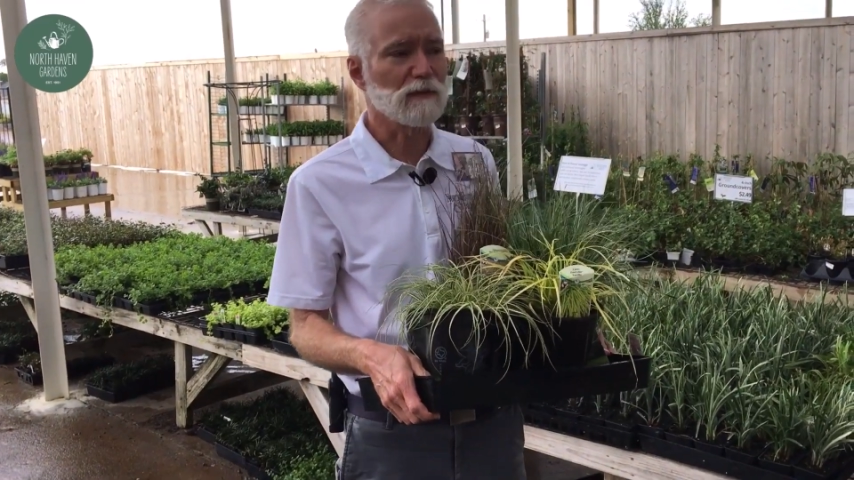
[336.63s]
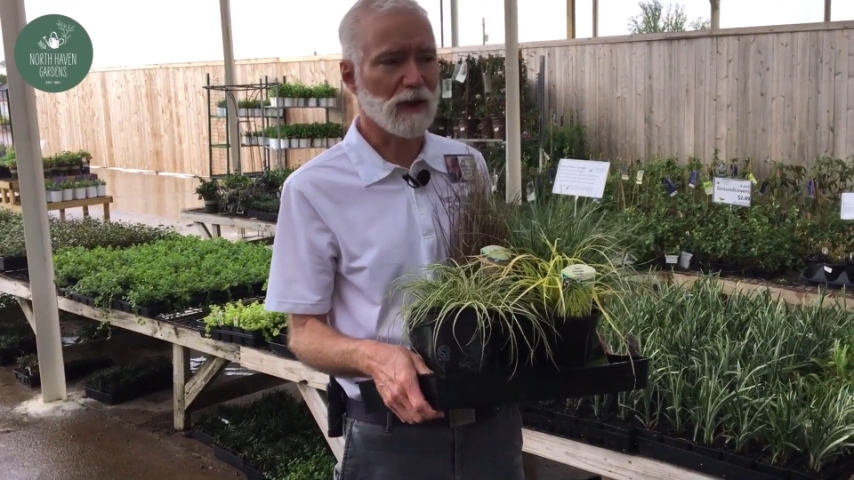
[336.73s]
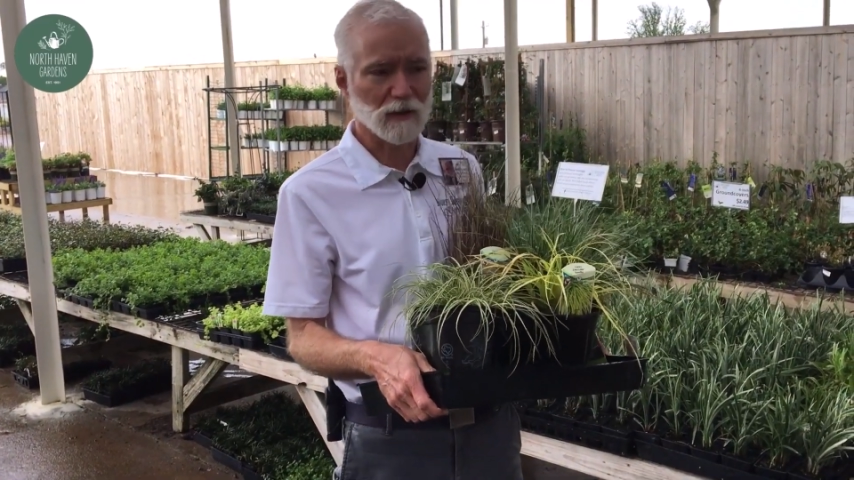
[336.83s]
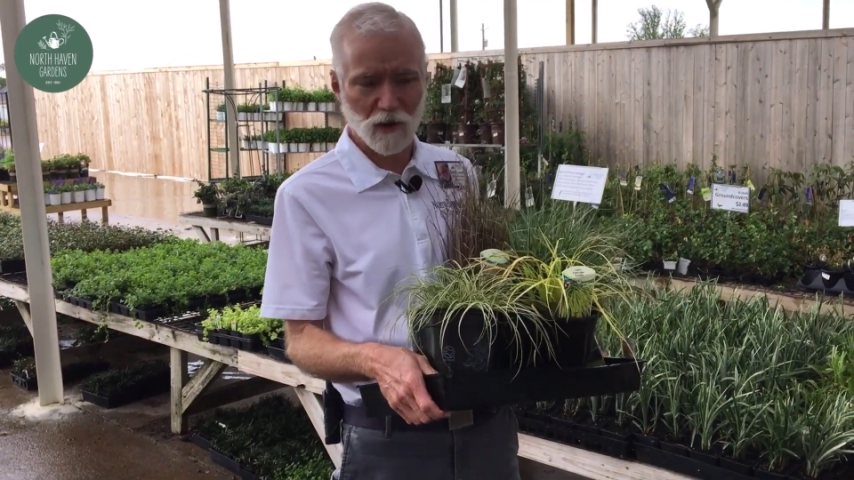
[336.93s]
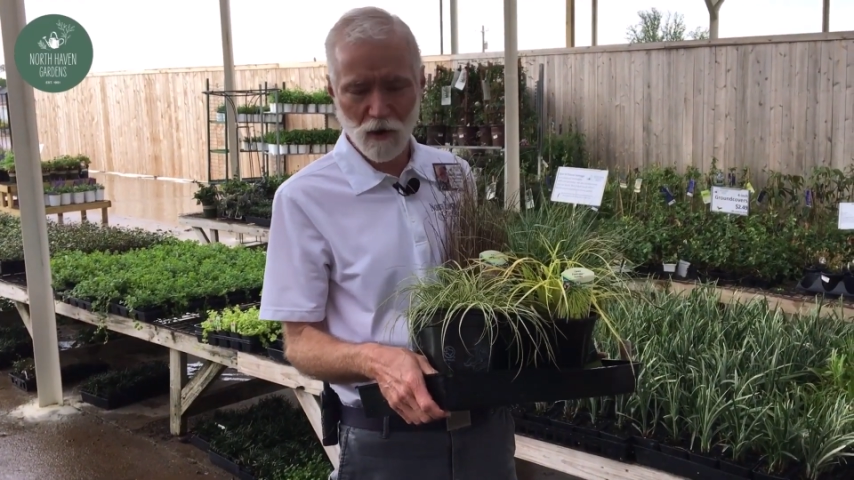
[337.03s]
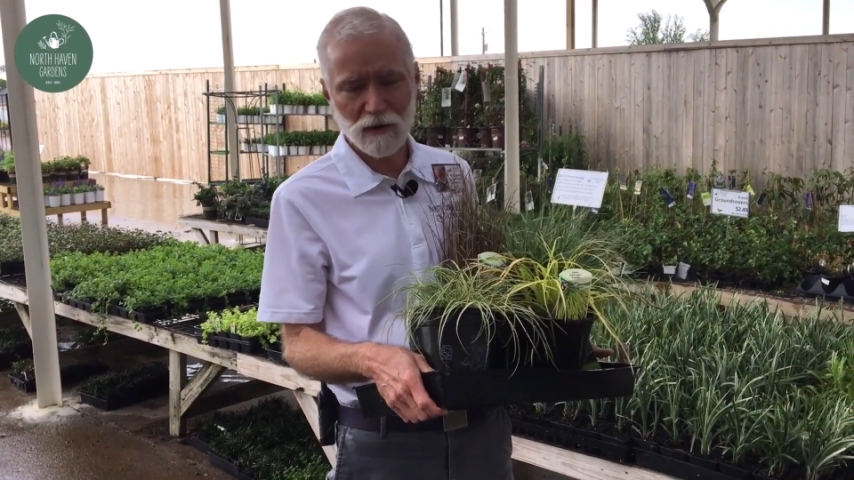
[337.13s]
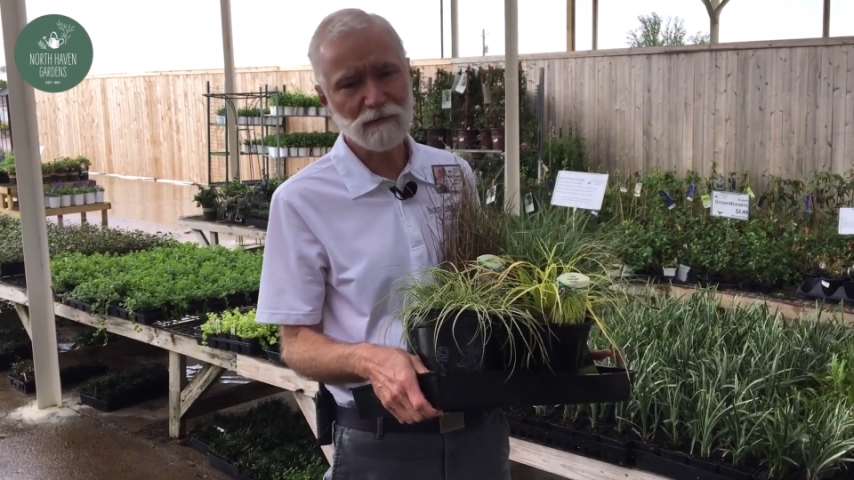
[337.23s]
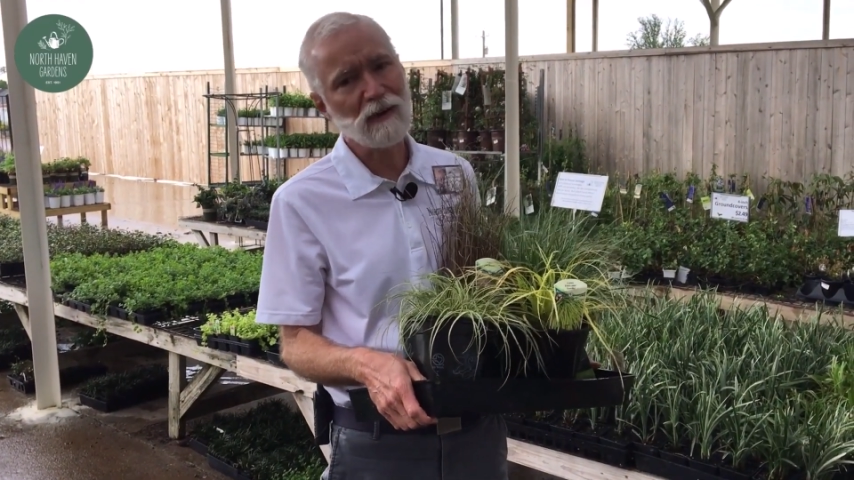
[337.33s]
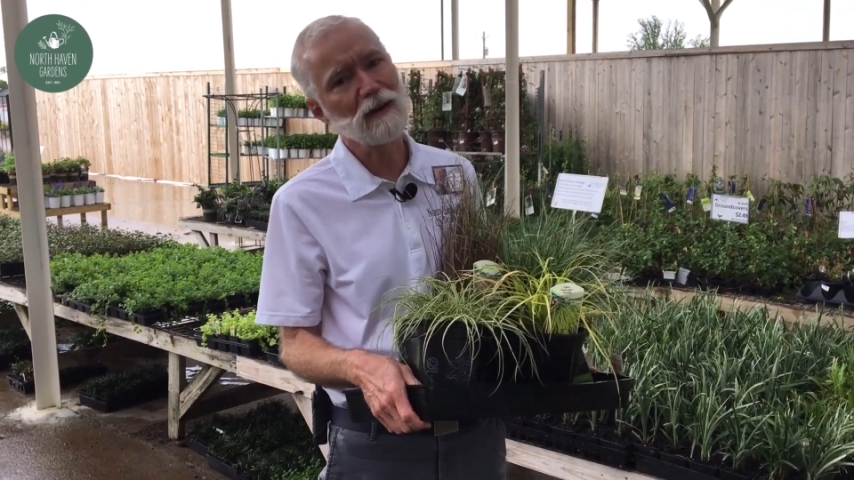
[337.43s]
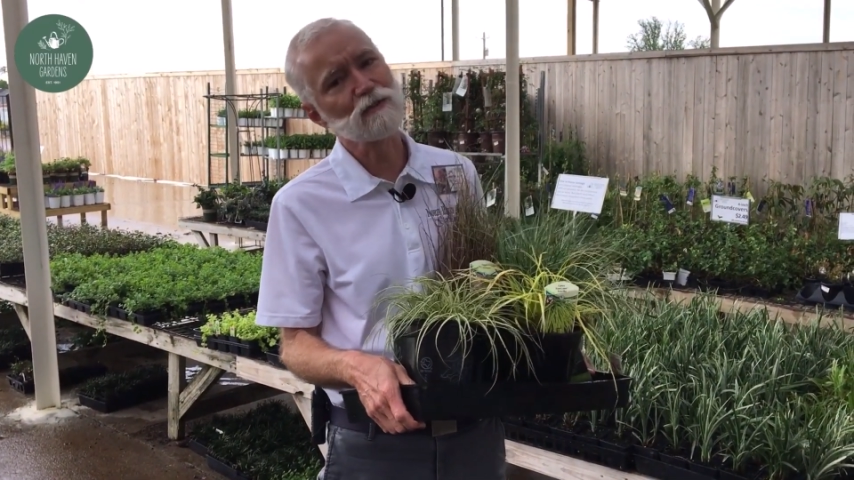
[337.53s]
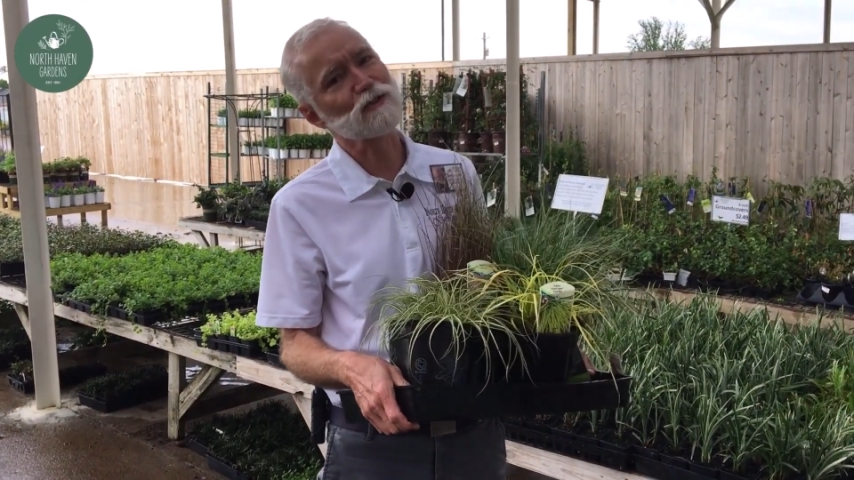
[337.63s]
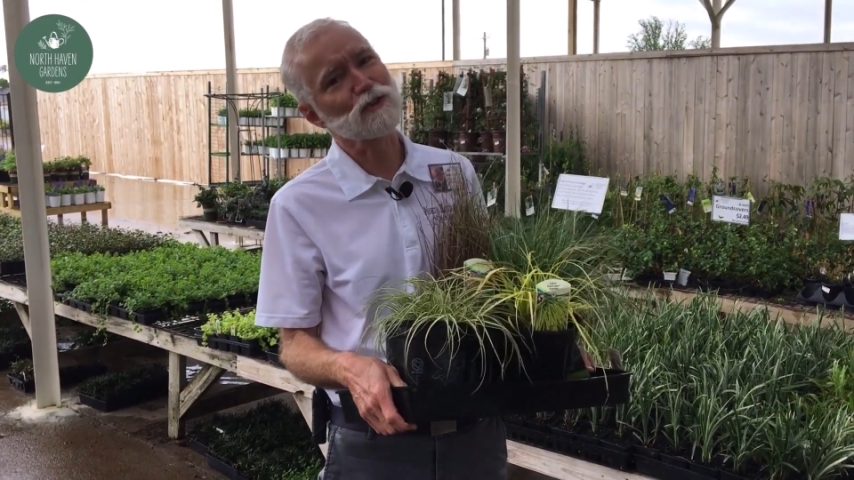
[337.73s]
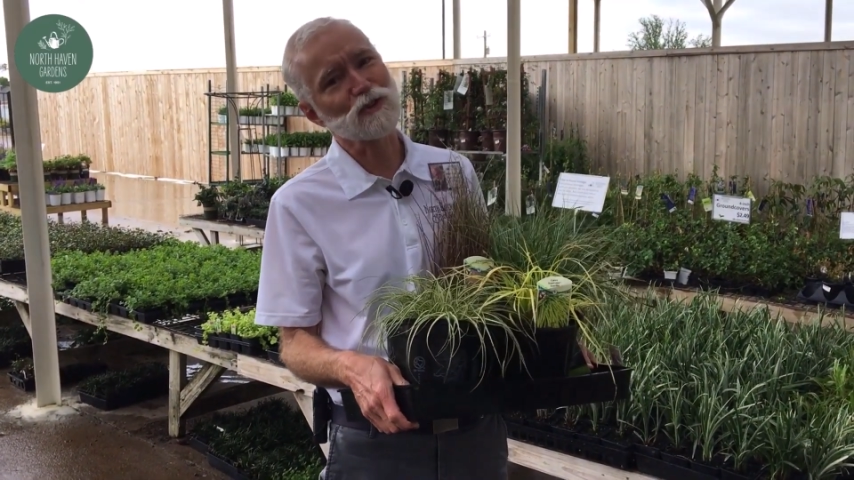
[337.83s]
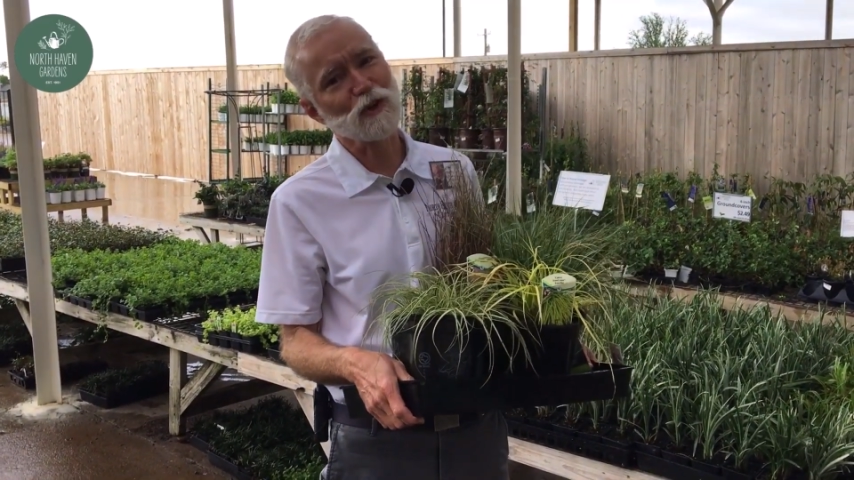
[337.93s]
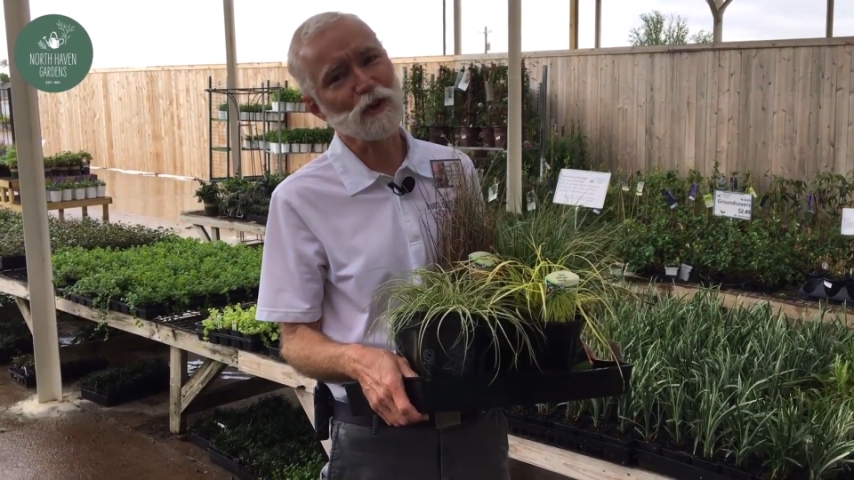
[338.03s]
We've got garden advisors
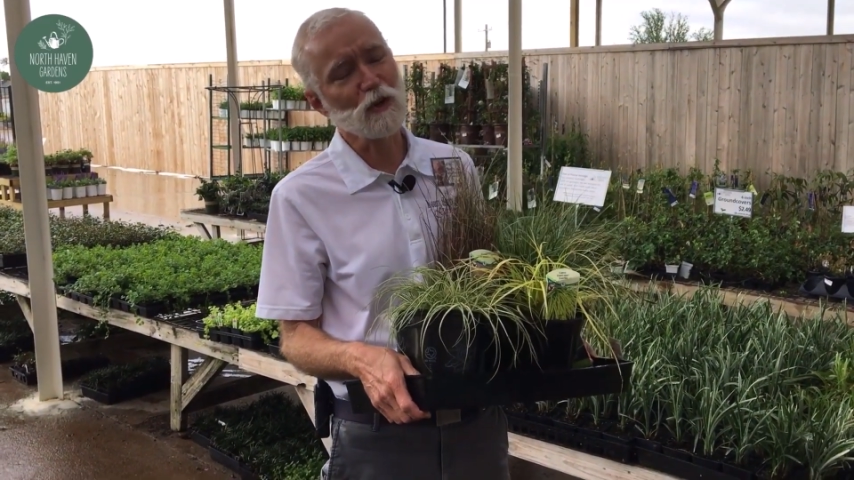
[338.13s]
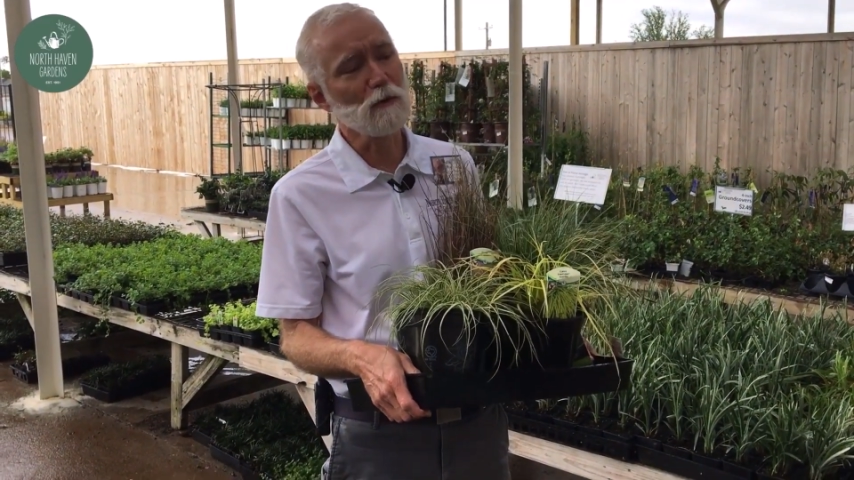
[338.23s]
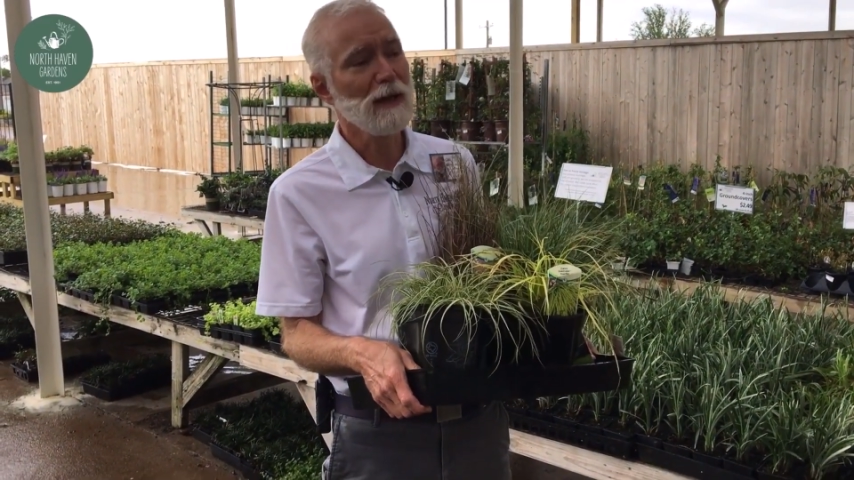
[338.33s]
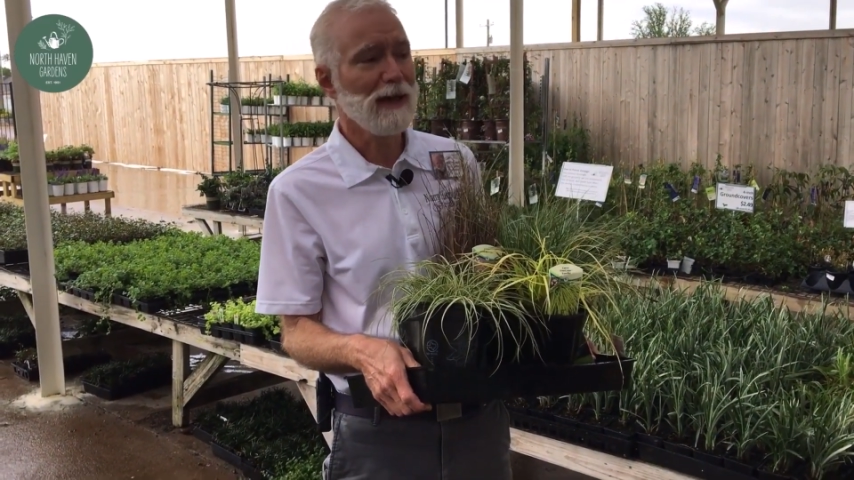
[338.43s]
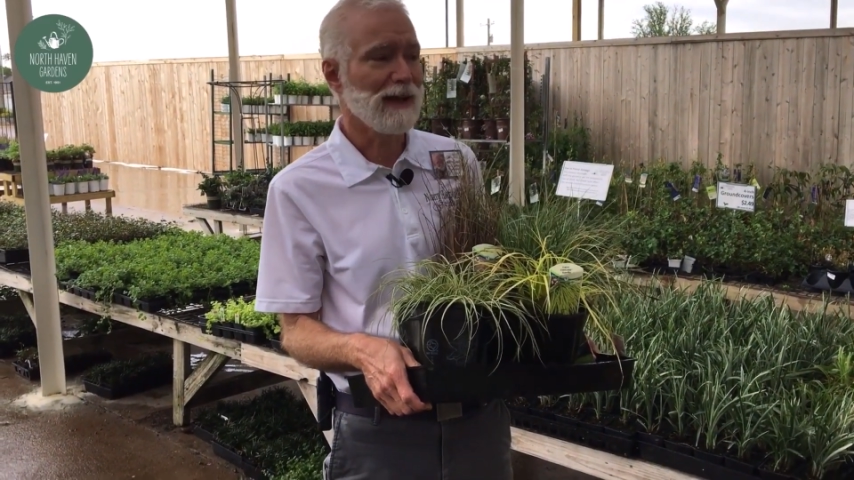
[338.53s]
to show you